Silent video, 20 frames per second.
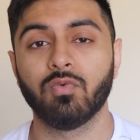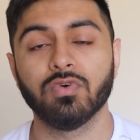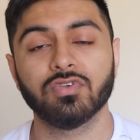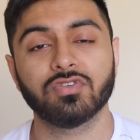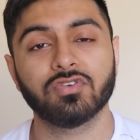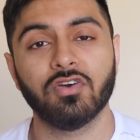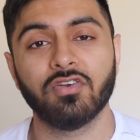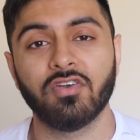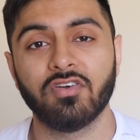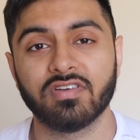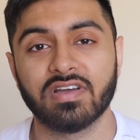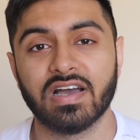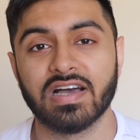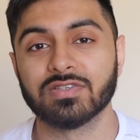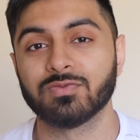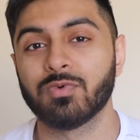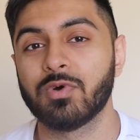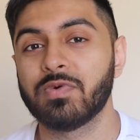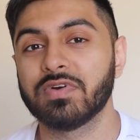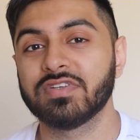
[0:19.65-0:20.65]
What's going on,
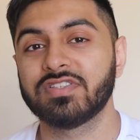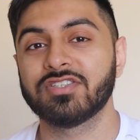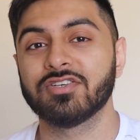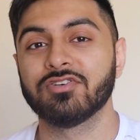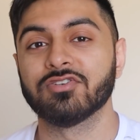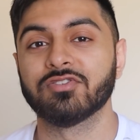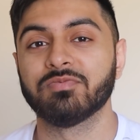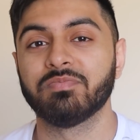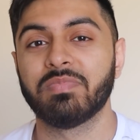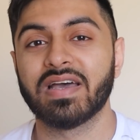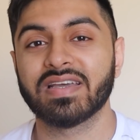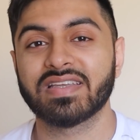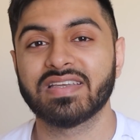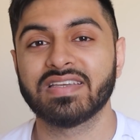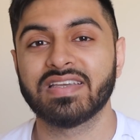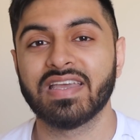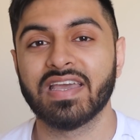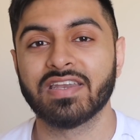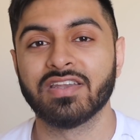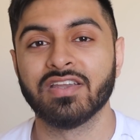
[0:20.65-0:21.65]
guys? Well, what's chills? Back
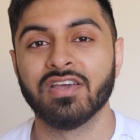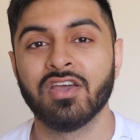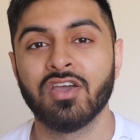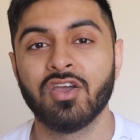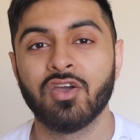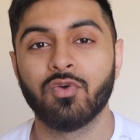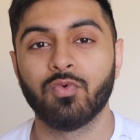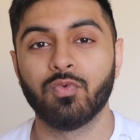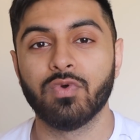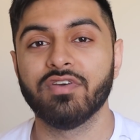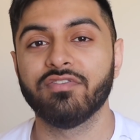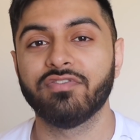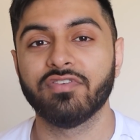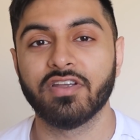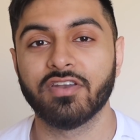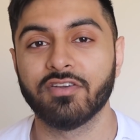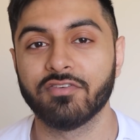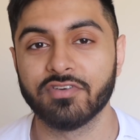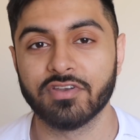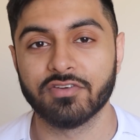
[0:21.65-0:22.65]
again with
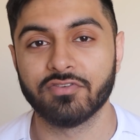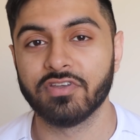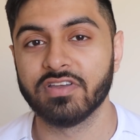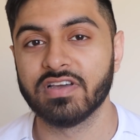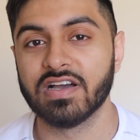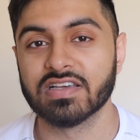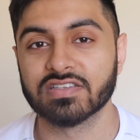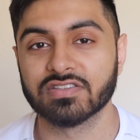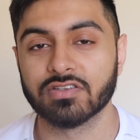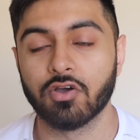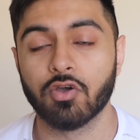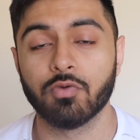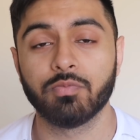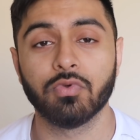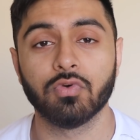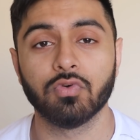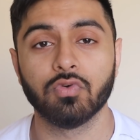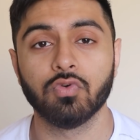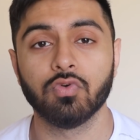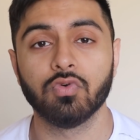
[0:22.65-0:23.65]
another video for you guys, and I hope
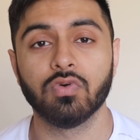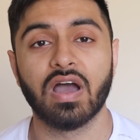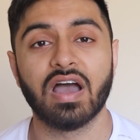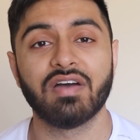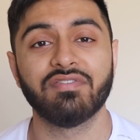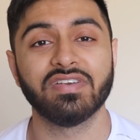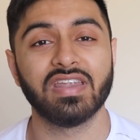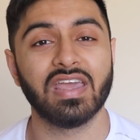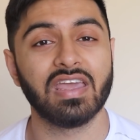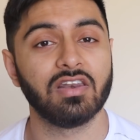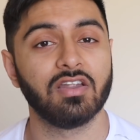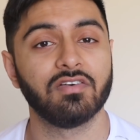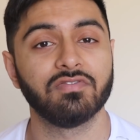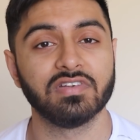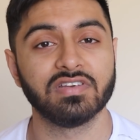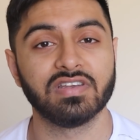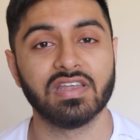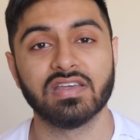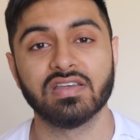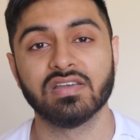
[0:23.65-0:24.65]
you're all having a
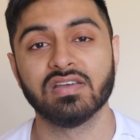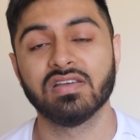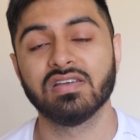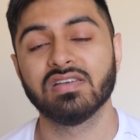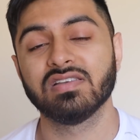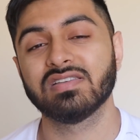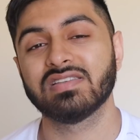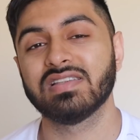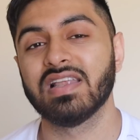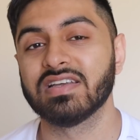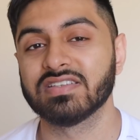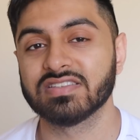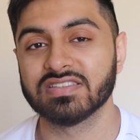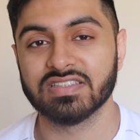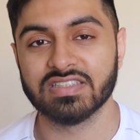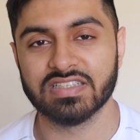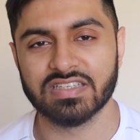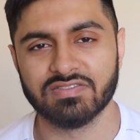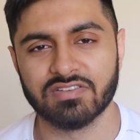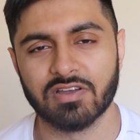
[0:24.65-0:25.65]
lovely day slash
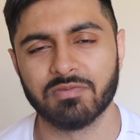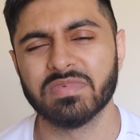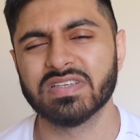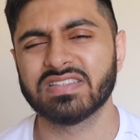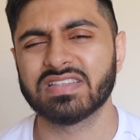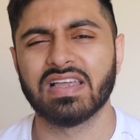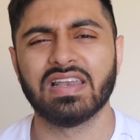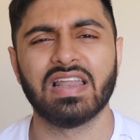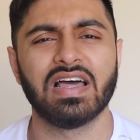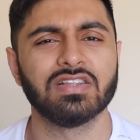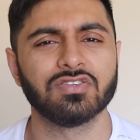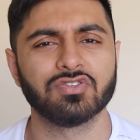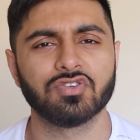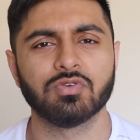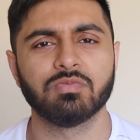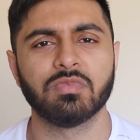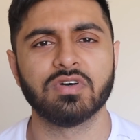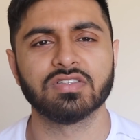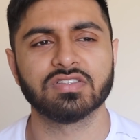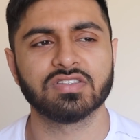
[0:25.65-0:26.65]
evening. I missed that line
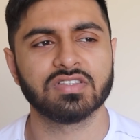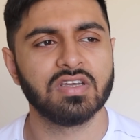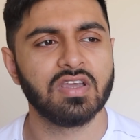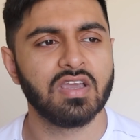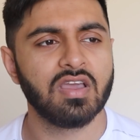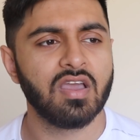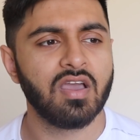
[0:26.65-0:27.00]
so much.